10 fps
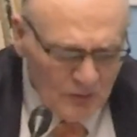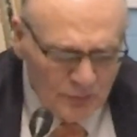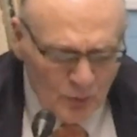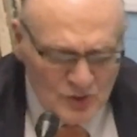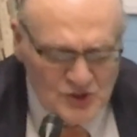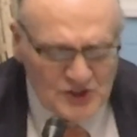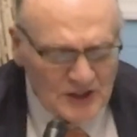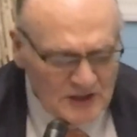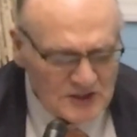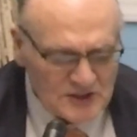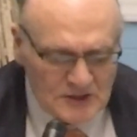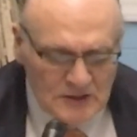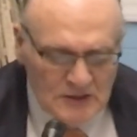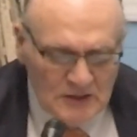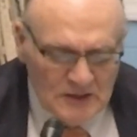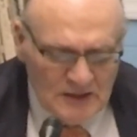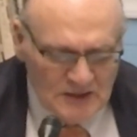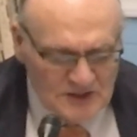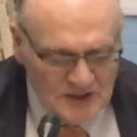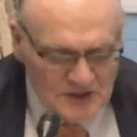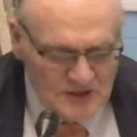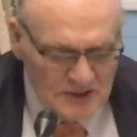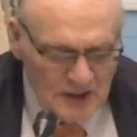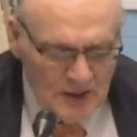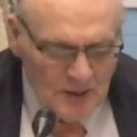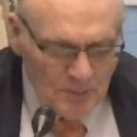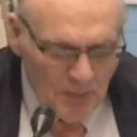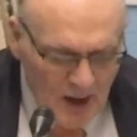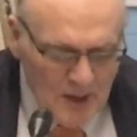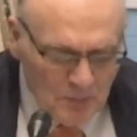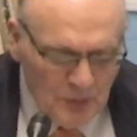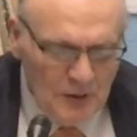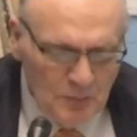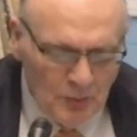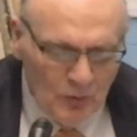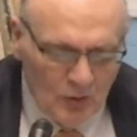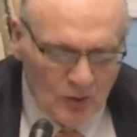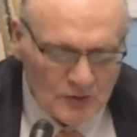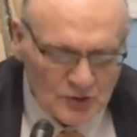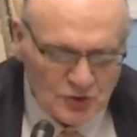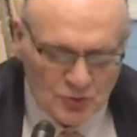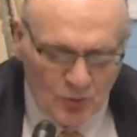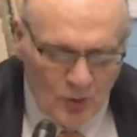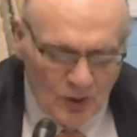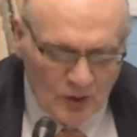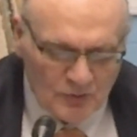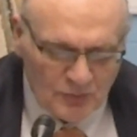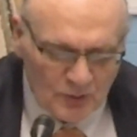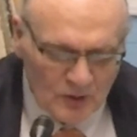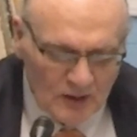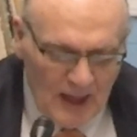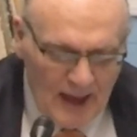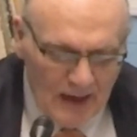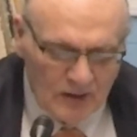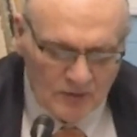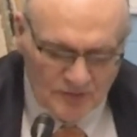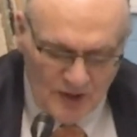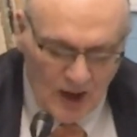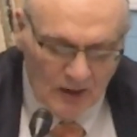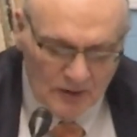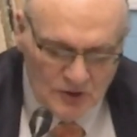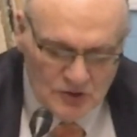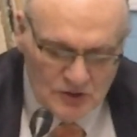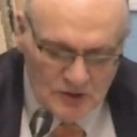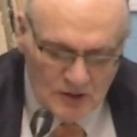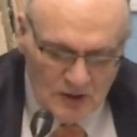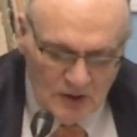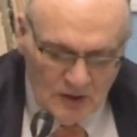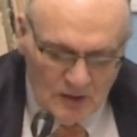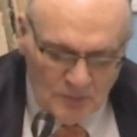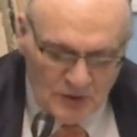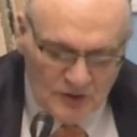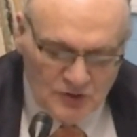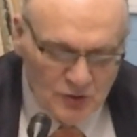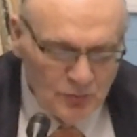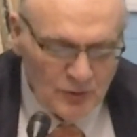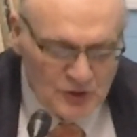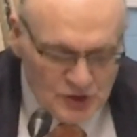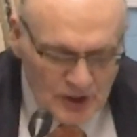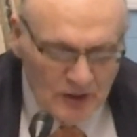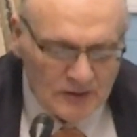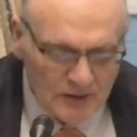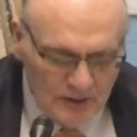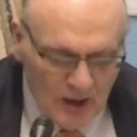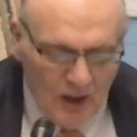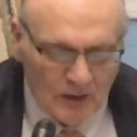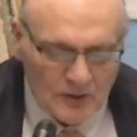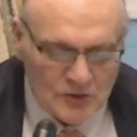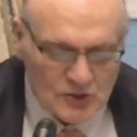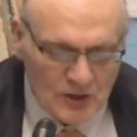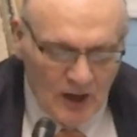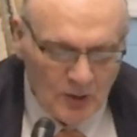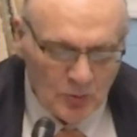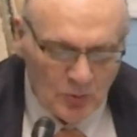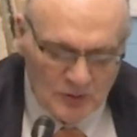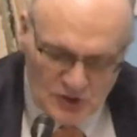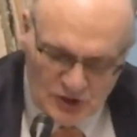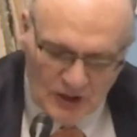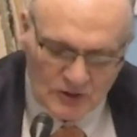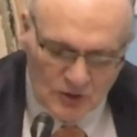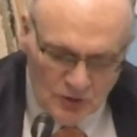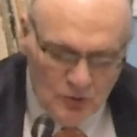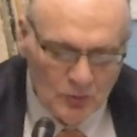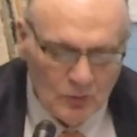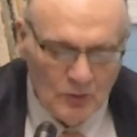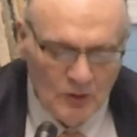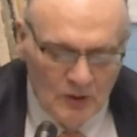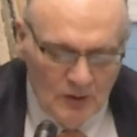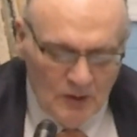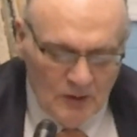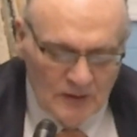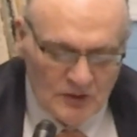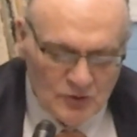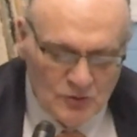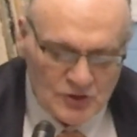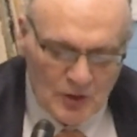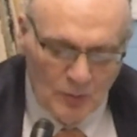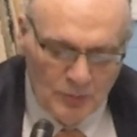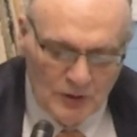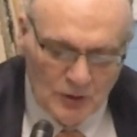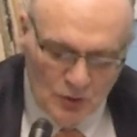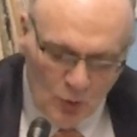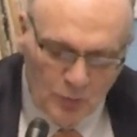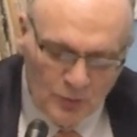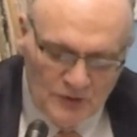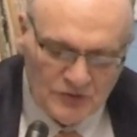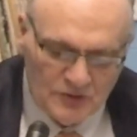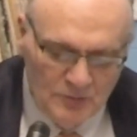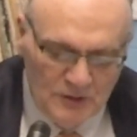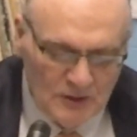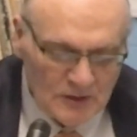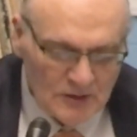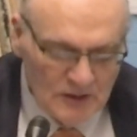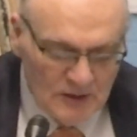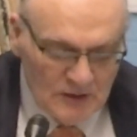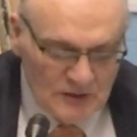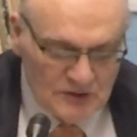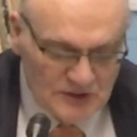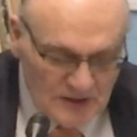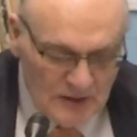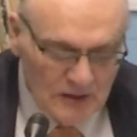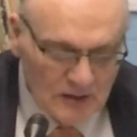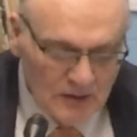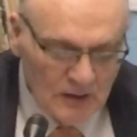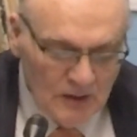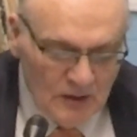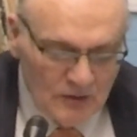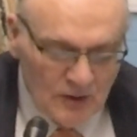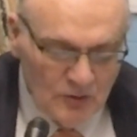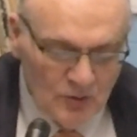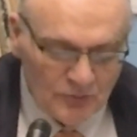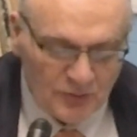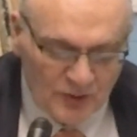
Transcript: 4:6. It says, "My people are destroyed for a lack of knowledge. Because you've rejected knowledge, I will reject you, that you shall be no priest to me, seeing that you have